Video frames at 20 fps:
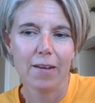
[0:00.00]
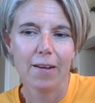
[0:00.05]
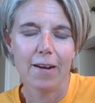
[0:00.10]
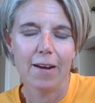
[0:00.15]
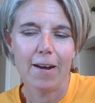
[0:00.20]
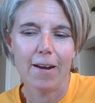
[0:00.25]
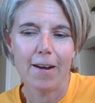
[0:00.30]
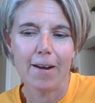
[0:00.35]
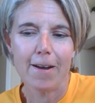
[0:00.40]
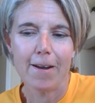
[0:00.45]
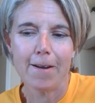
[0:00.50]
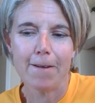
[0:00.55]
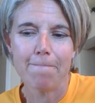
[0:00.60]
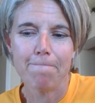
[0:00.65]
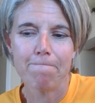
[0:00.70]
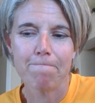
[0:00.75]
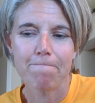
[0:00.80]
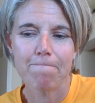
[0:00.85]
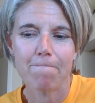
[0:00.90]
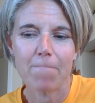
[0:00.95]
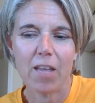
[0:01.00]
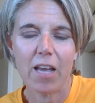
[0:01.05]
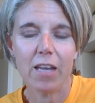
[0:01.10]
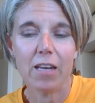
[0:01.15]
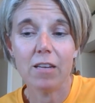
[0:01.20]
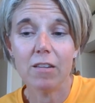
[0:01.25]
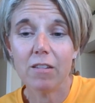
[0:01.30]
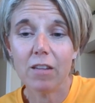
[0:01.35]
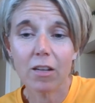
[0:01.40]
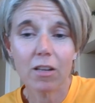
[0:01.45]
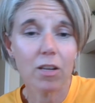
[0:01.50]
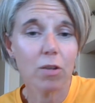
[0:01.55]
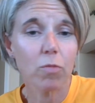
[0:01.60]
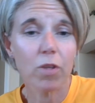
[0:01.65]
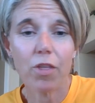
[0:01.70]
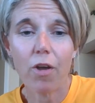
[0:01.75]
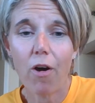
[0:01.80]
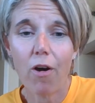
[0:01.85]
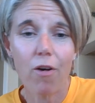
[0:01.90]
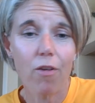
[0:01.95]
And in dealing
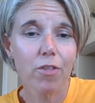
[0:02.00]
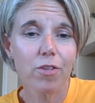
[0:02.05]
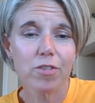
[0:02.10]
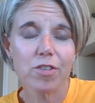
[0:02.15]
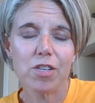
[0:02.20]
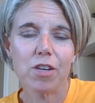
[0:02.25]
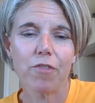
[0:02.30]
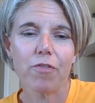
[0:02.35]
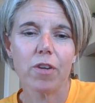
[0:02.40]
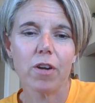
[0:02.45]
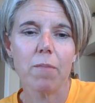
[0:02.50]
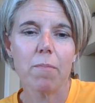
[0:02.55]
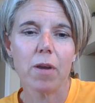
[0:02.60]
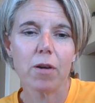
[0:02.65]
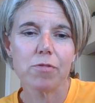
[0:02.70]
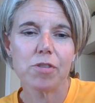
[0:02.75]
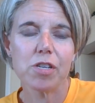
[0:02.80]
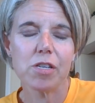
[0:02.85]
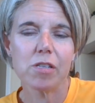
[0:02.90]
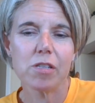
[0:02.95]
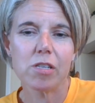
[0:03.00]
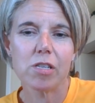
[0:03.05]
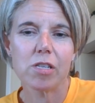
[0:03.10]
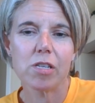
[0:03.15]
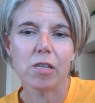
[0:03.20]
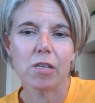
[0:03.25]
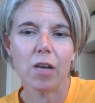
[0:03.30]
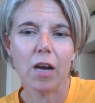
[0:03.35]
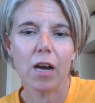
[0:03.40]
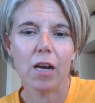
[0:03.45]
with all those different emotions,